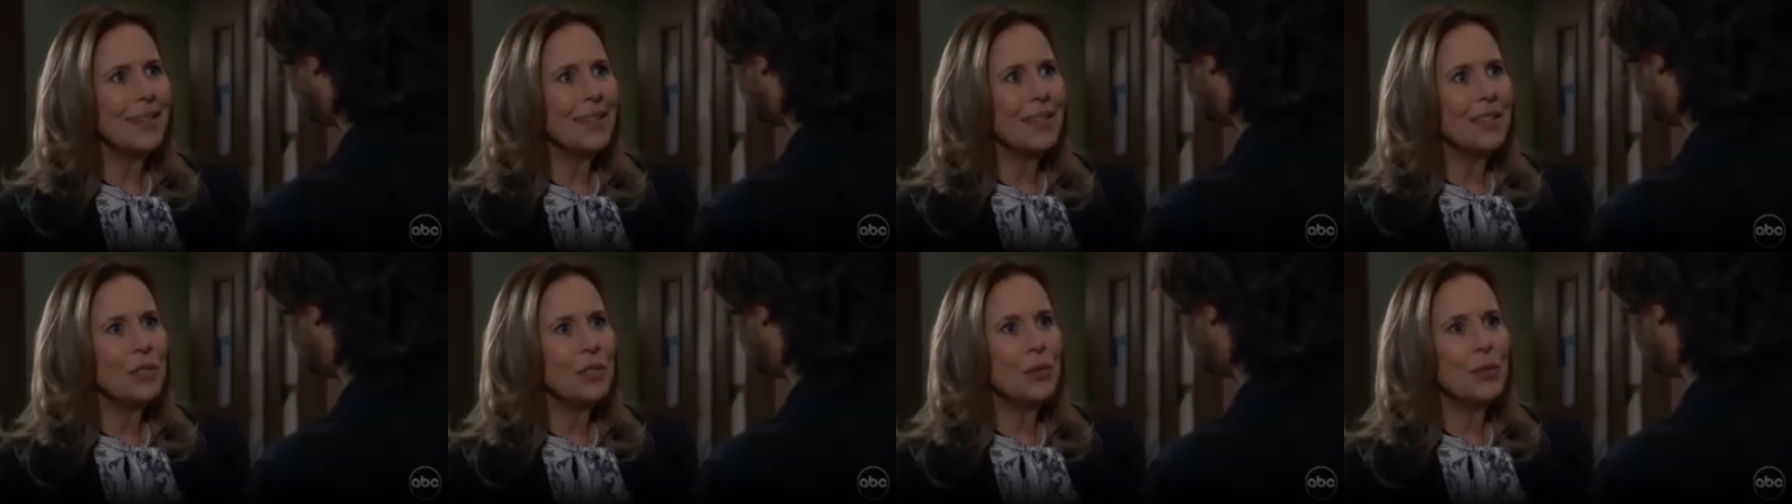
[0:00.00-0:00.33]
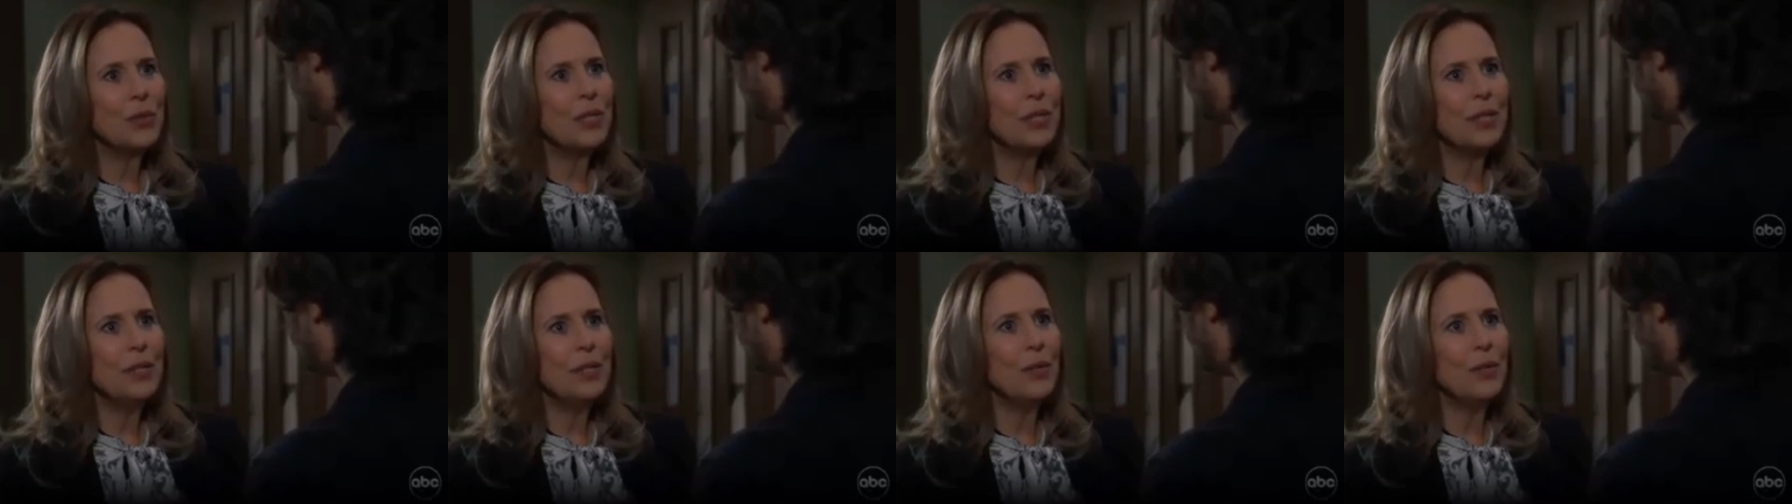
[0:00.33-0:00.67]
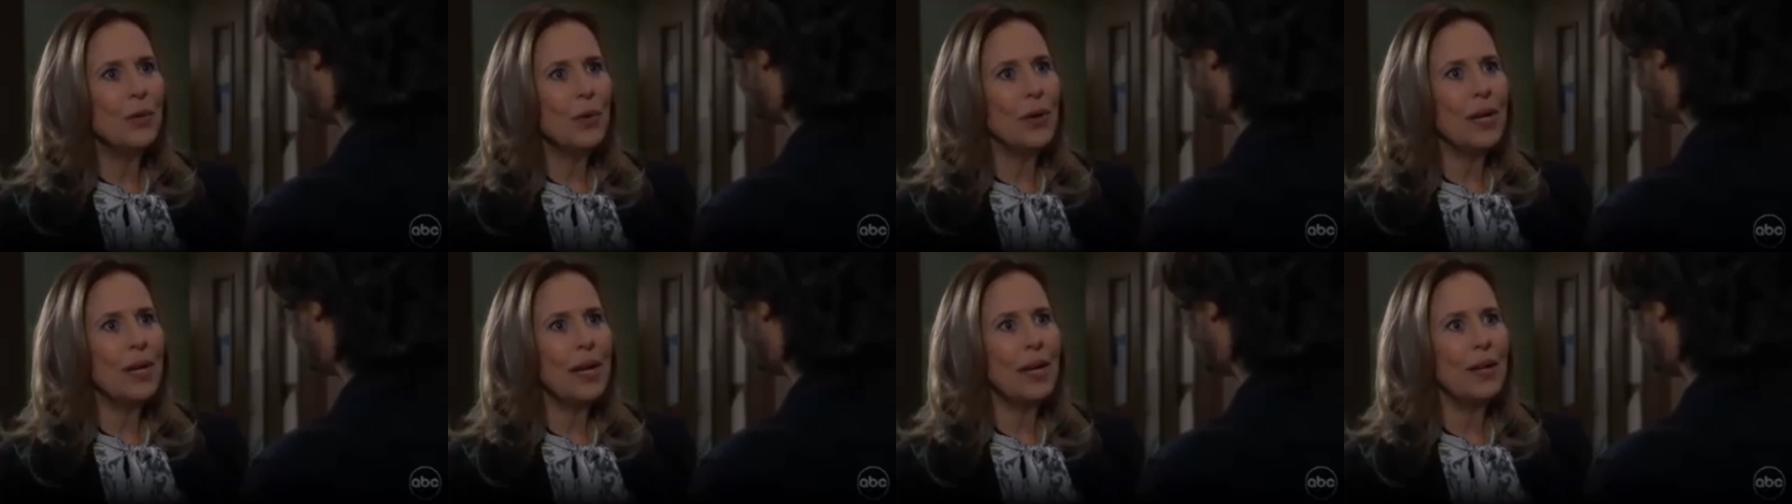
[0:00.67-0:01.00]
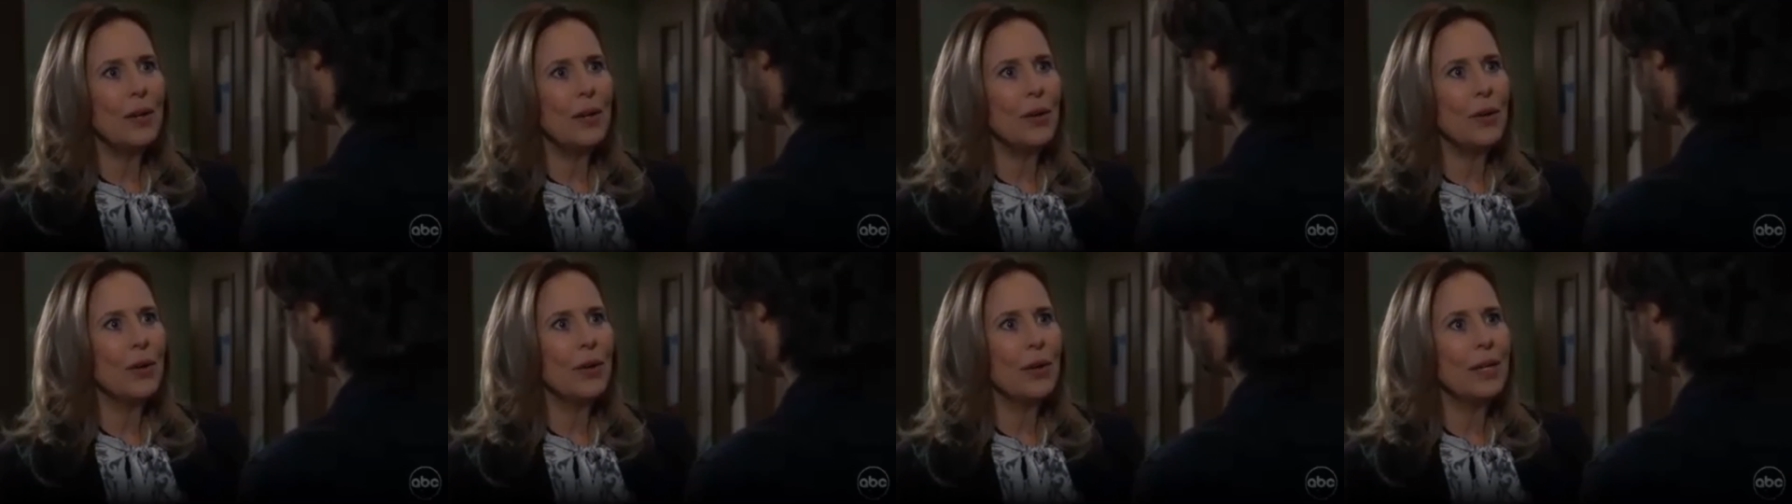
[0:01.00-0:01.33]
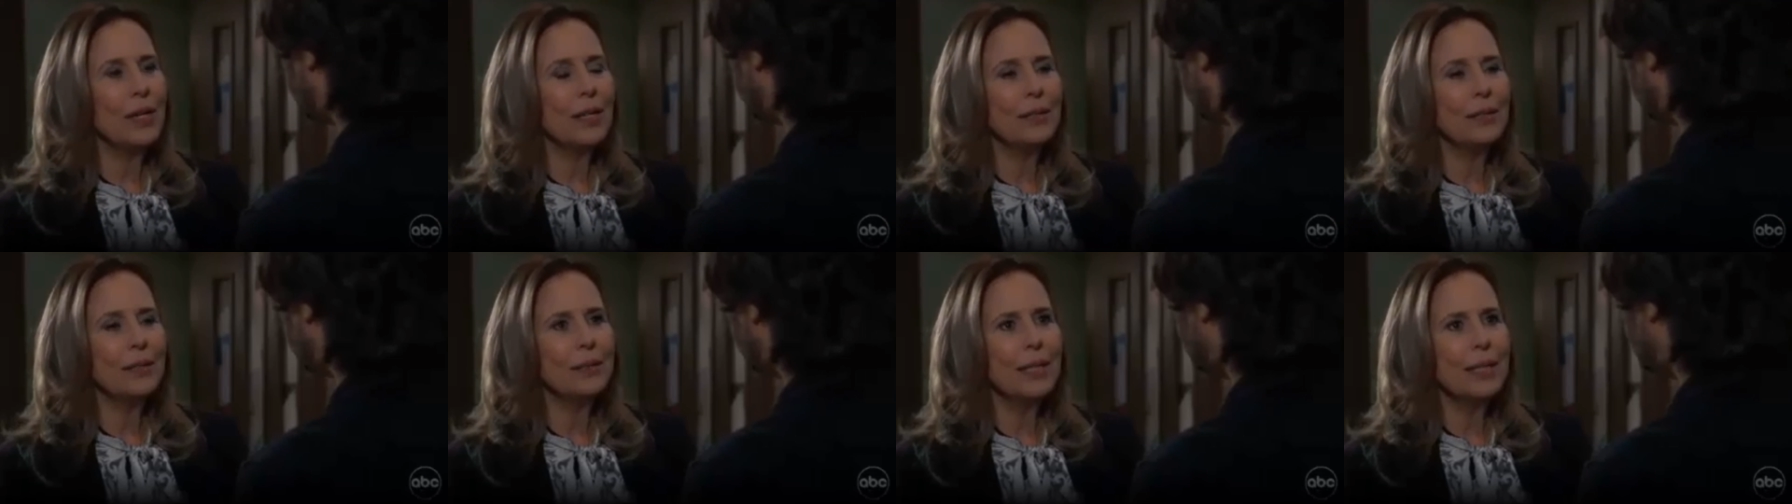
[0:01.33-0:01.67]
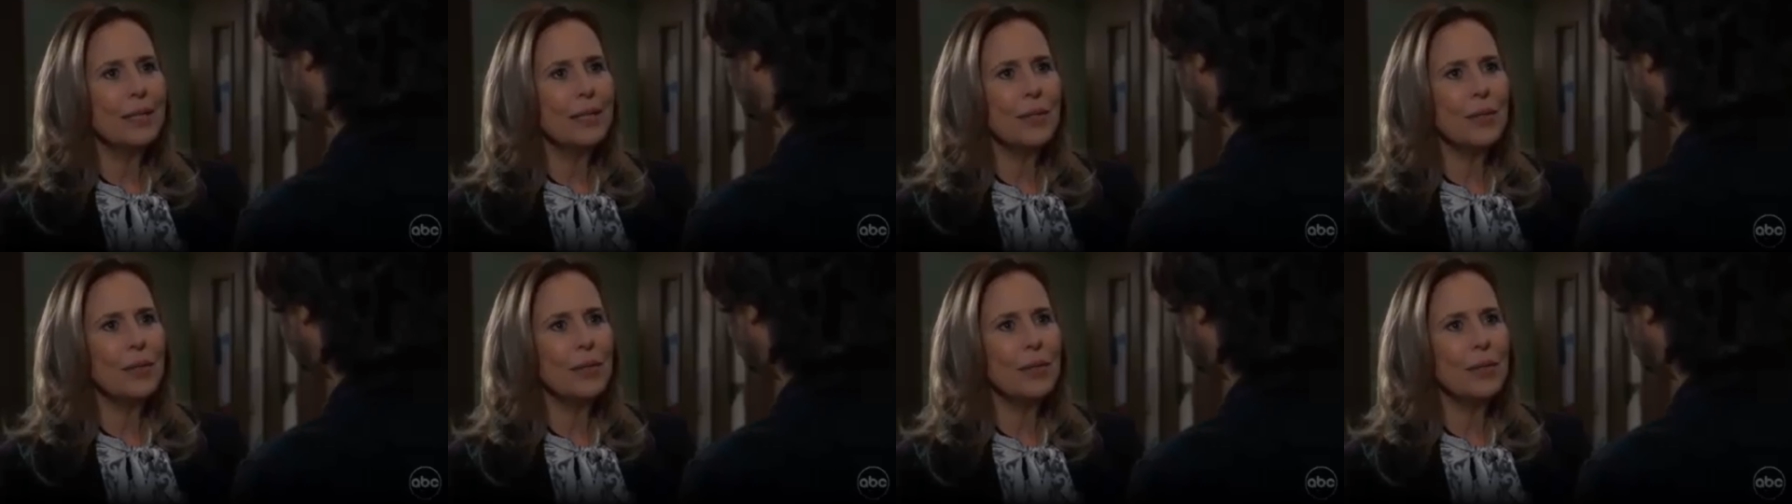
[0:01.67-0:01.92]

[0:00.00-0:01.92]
You didn't create her illness.